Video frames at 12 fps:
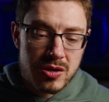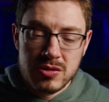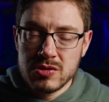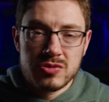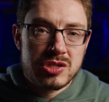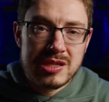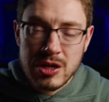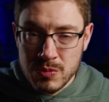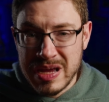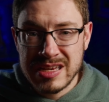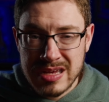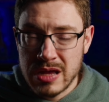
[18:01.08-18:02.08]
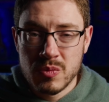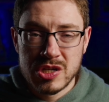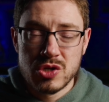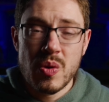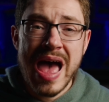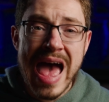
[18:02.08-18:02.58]
you'll still maintain
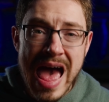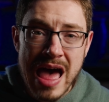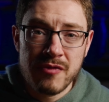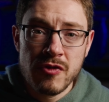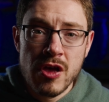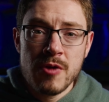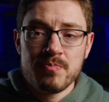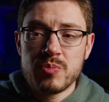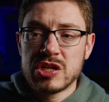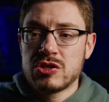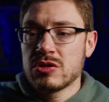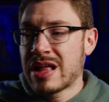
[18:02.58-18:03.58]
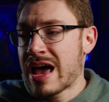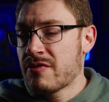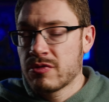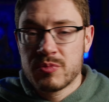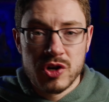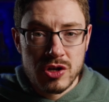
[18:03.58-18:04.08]
what you have, but you'll
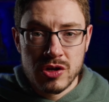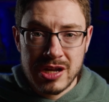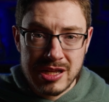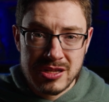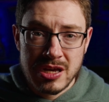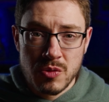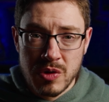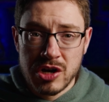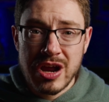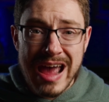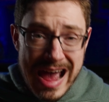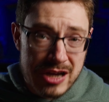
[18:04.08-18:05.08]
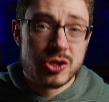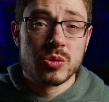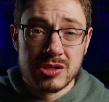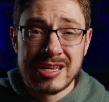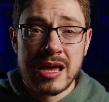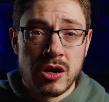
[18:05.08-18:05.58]
have a pretty good idea where
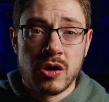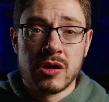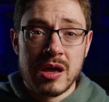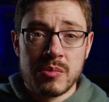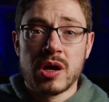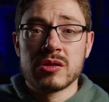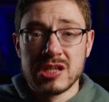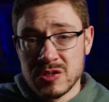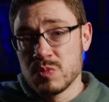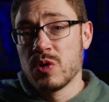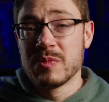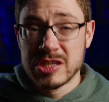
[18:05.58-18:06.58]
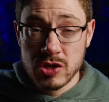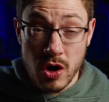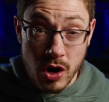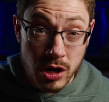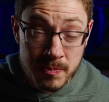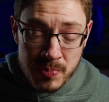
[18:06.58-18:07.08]
actual 10 RM on these movements
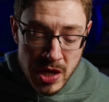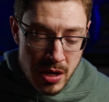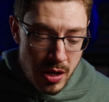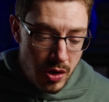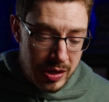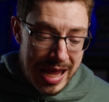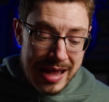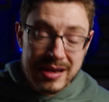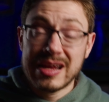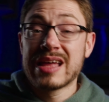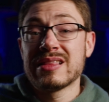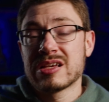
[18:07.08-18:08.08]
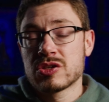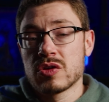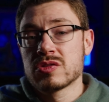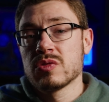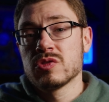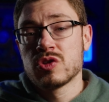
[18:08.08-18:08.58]
are. Okay, and again, that's
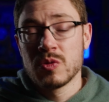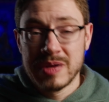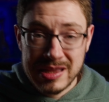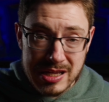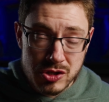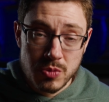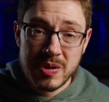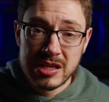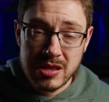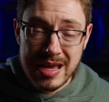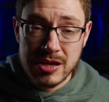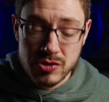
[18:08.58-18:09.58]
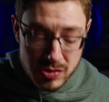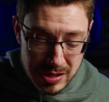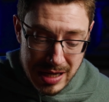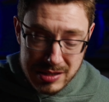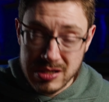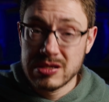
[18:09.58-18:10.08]
also assuming that you pick the
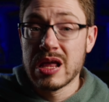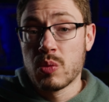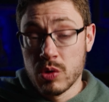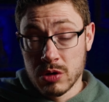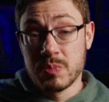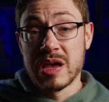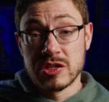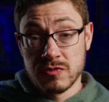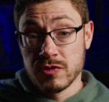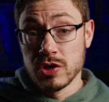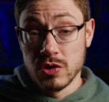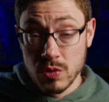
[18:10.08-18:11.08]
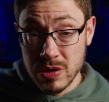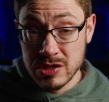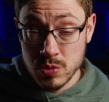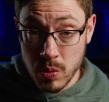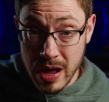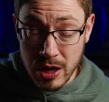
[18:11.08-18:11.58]
exercises that work best for you
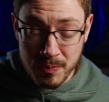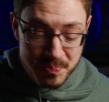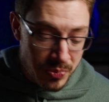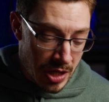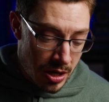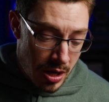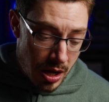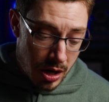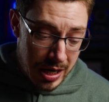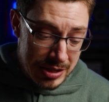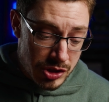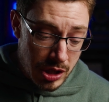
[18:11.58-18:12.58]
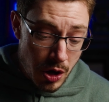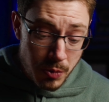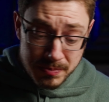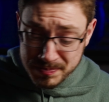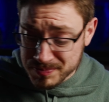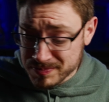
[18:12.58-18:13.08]
as well. All right, so